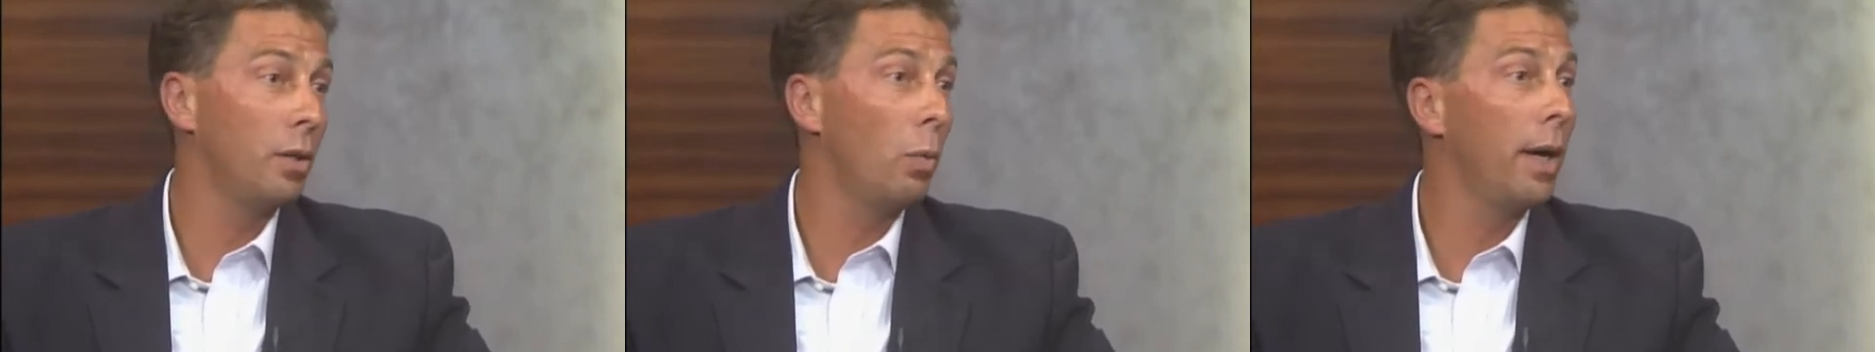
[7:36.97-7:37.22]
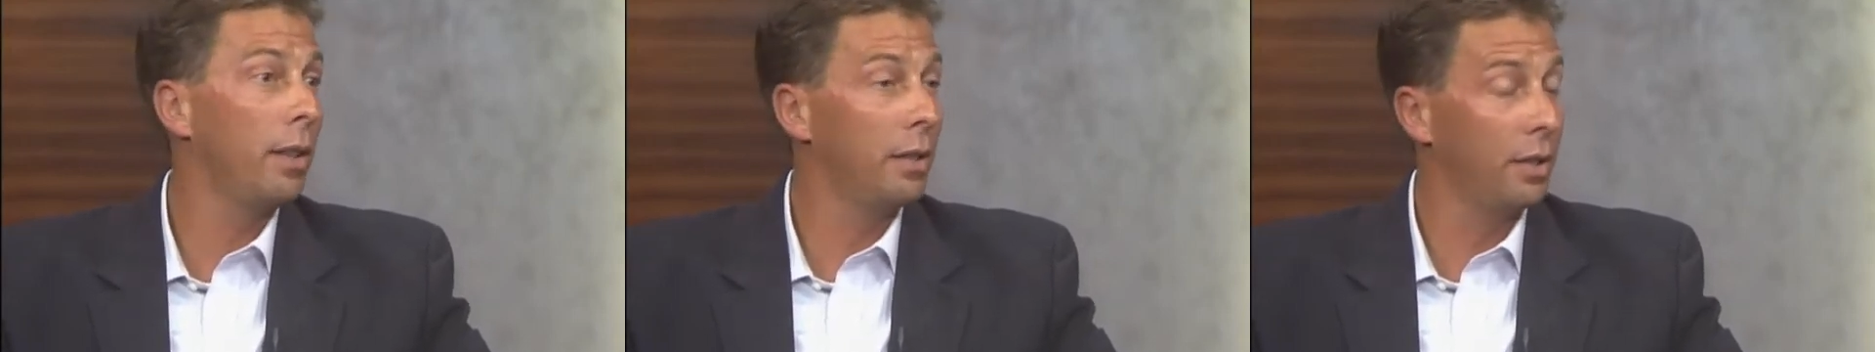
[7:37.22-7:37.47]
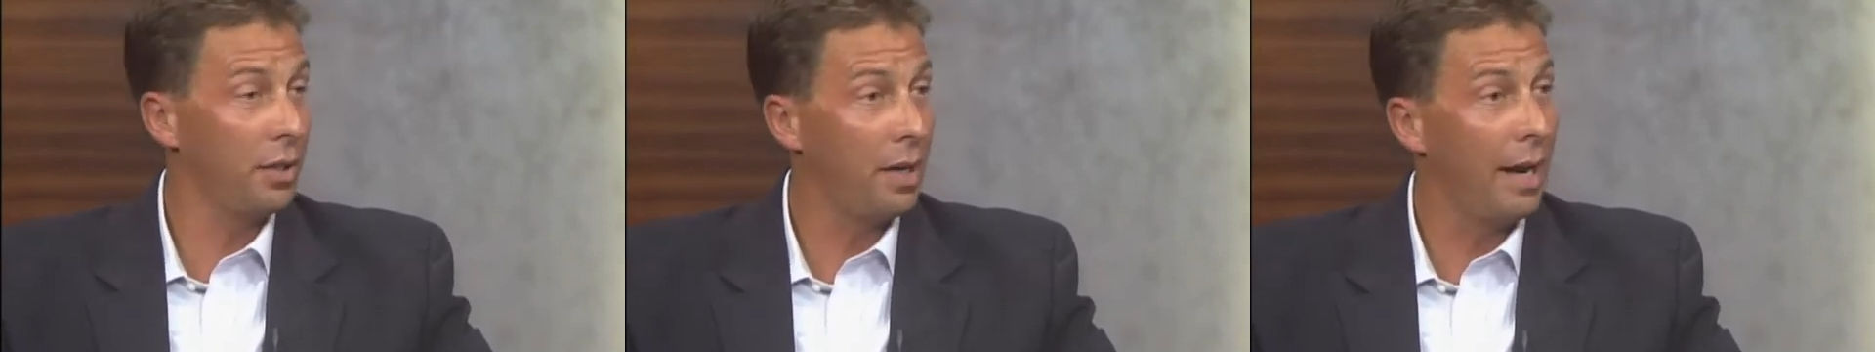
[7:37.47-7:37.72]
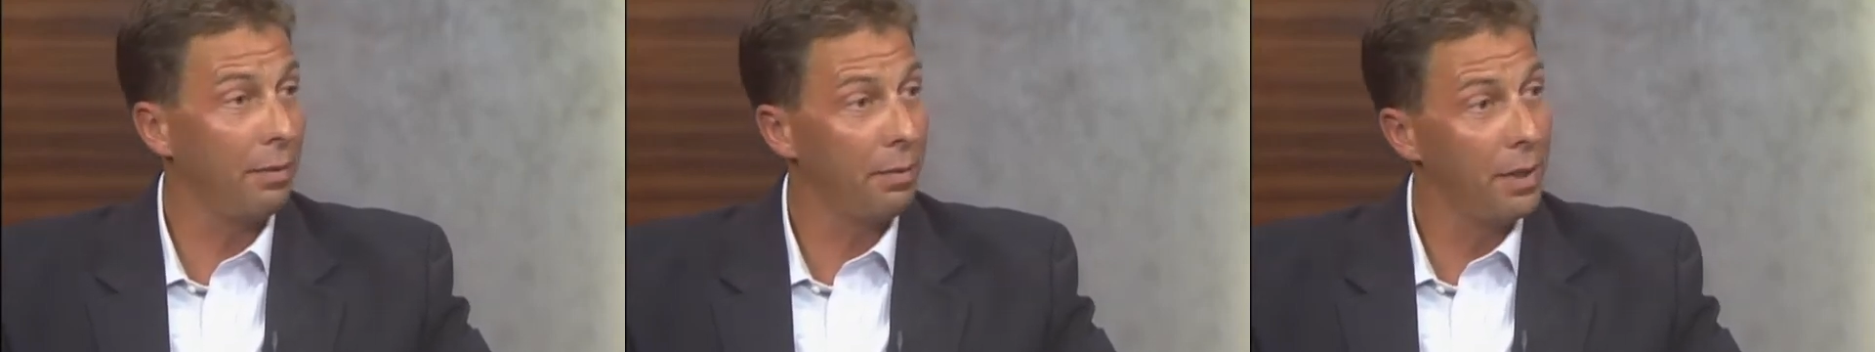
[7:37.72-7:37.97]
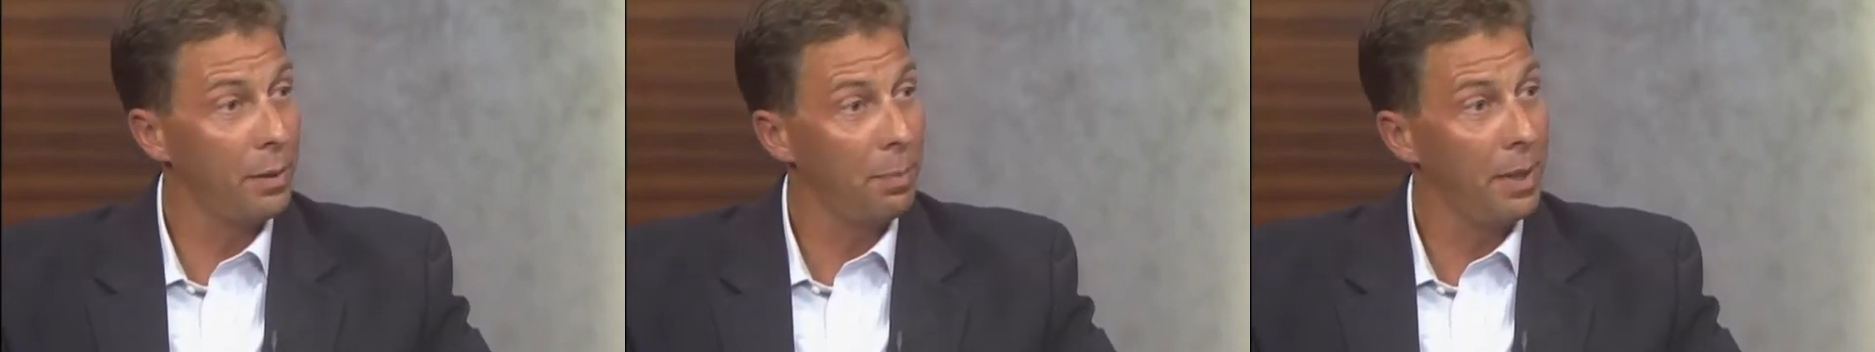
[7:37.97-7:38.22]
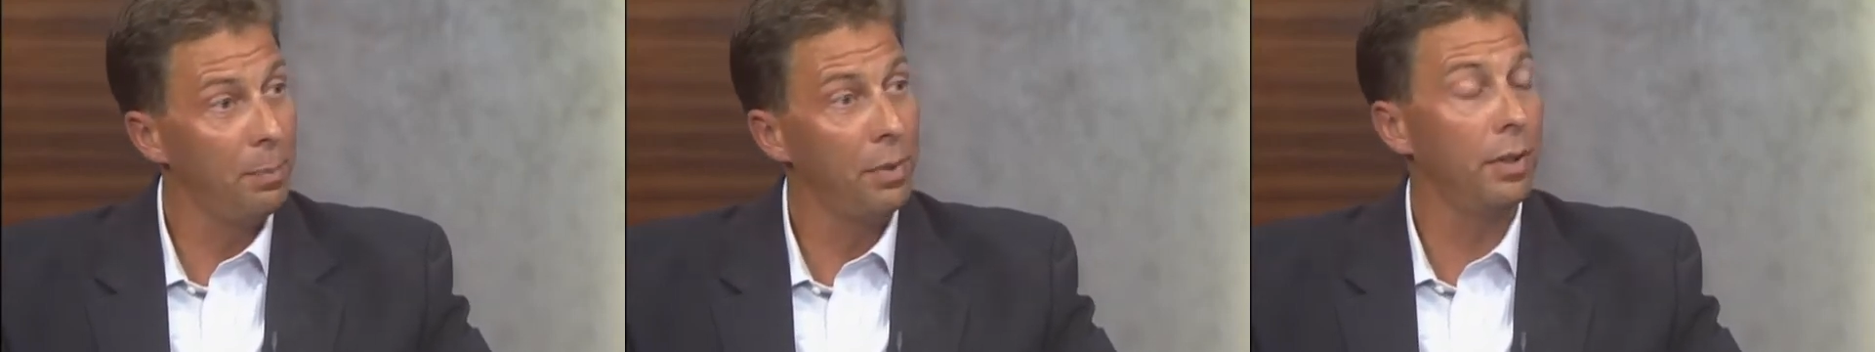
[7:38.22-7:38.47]
to the way that the staff greets
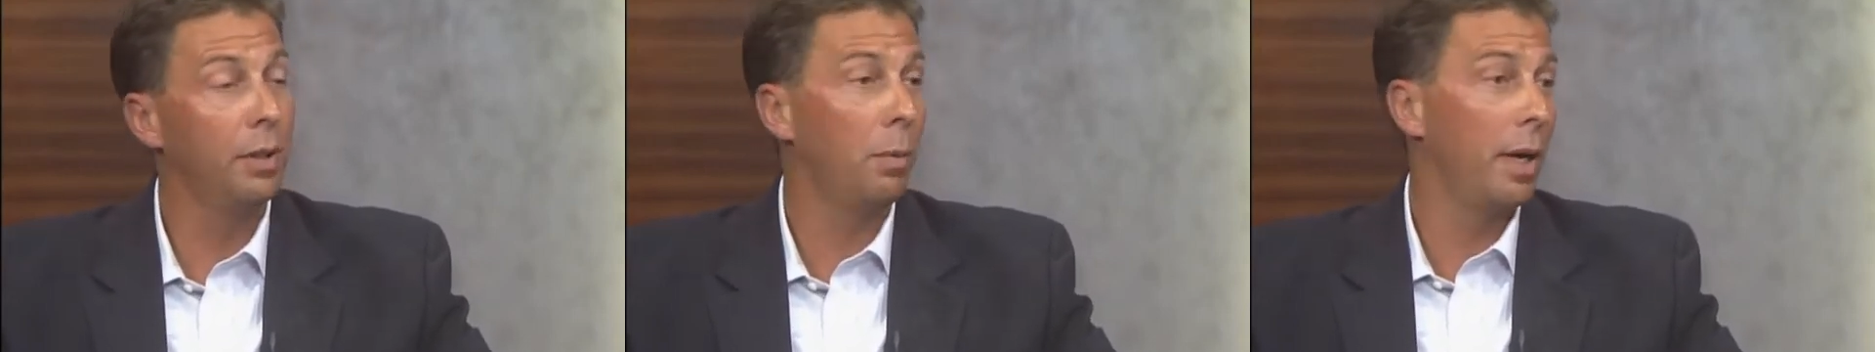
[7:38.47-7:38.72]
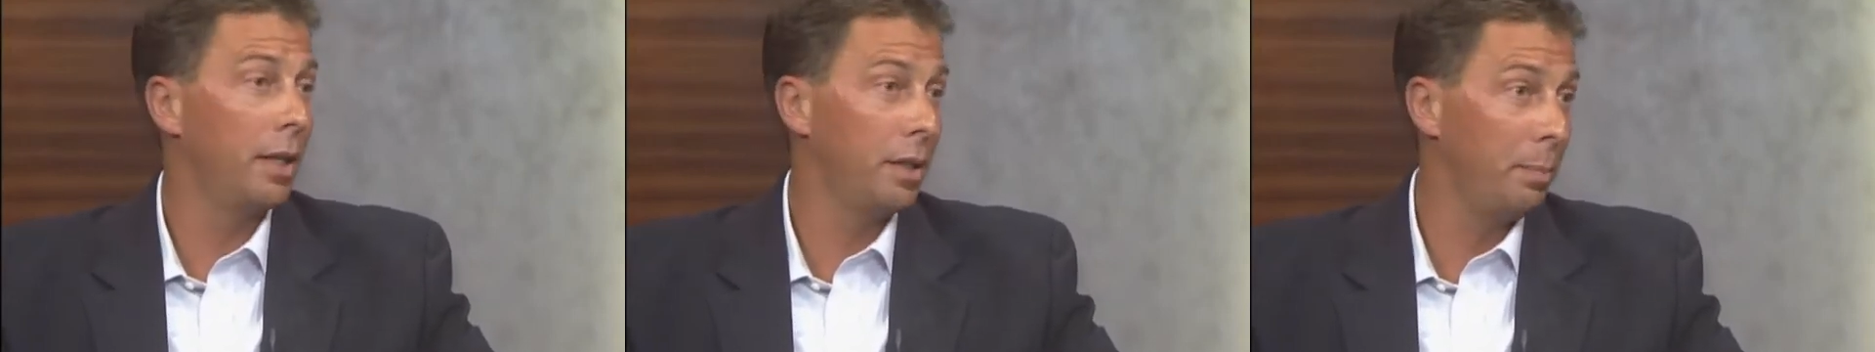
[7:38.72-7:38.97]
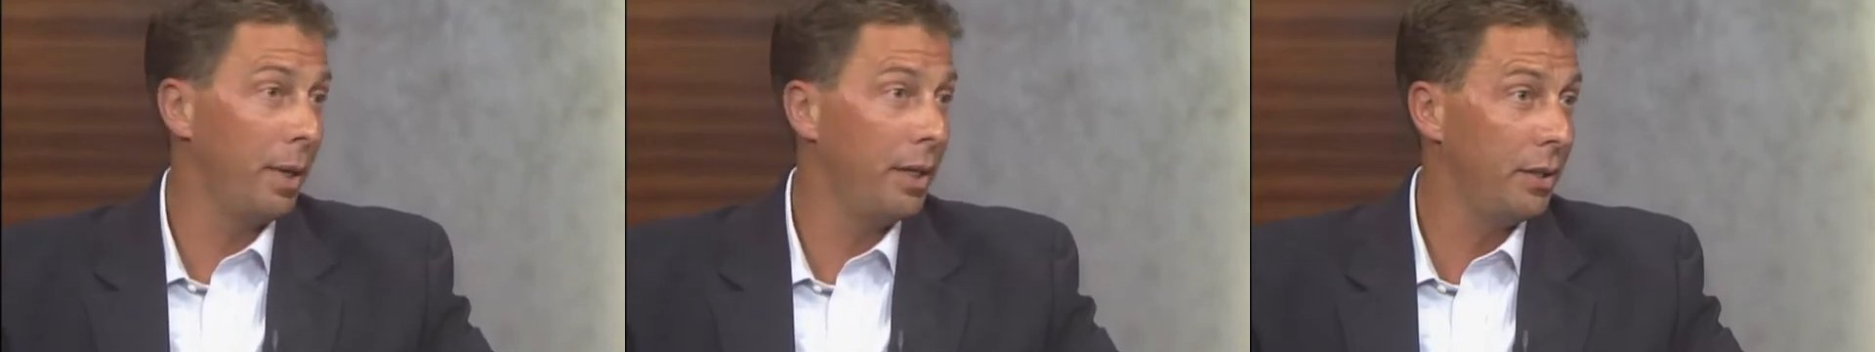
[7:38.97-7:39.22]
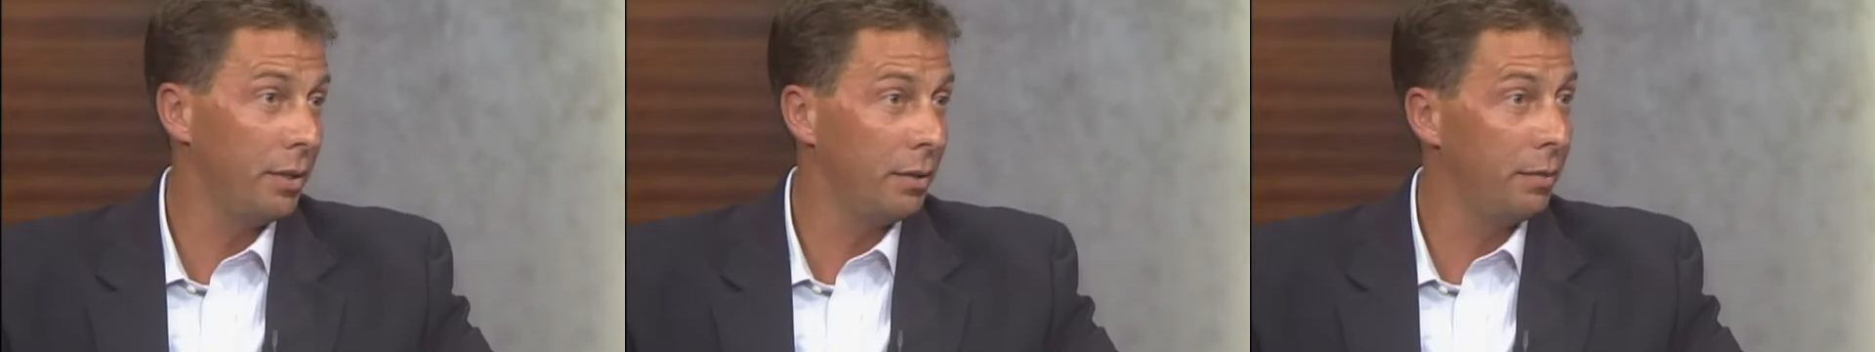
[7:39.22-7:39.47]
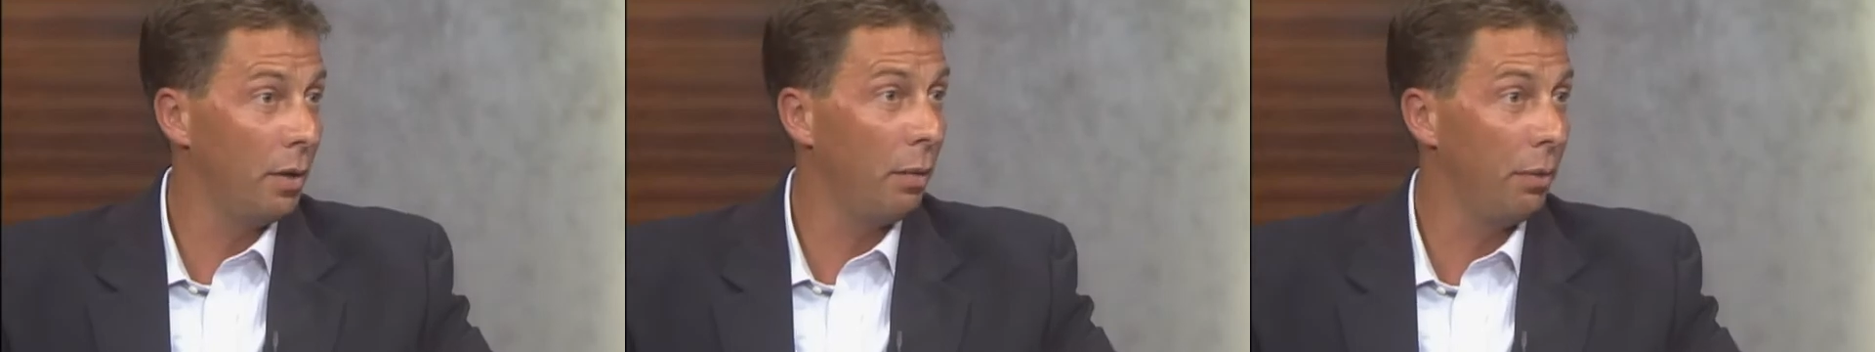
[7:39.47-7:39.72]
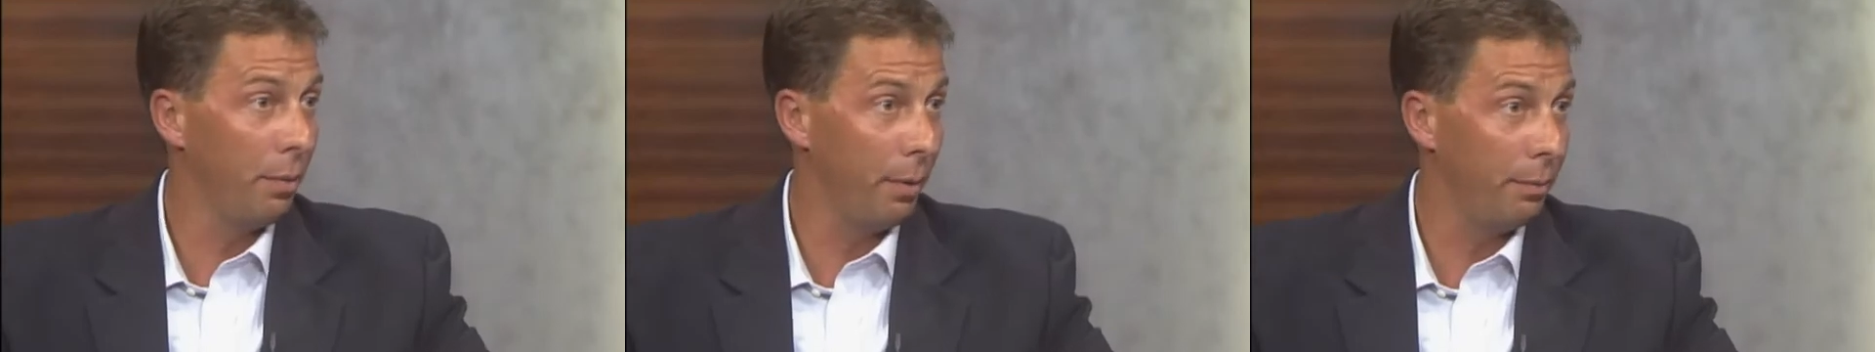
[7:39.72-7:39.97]
people, and the way that the patients flow
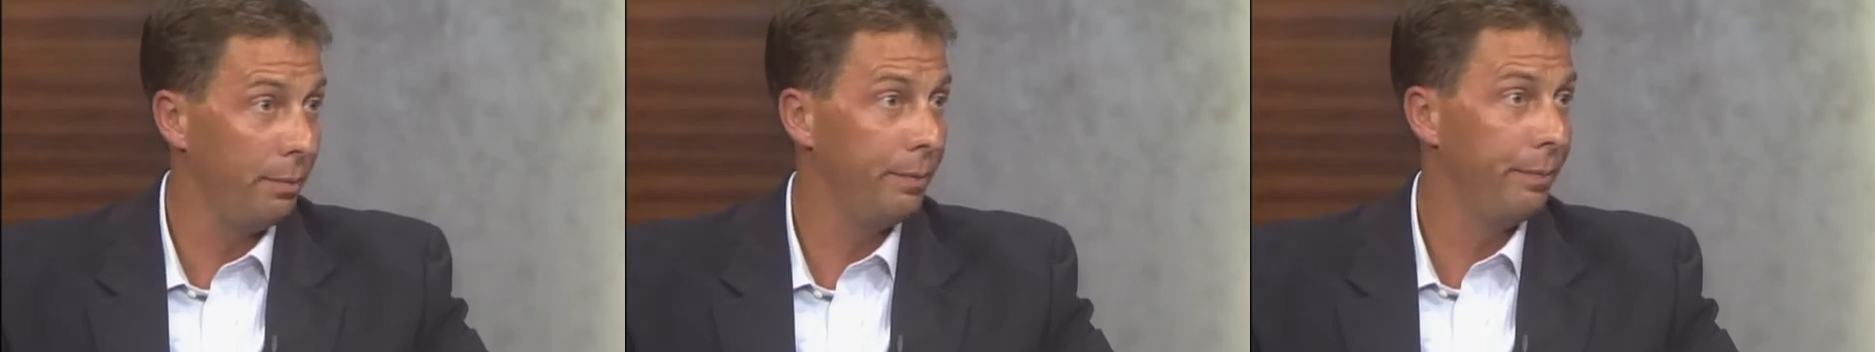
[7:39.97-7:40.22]
through.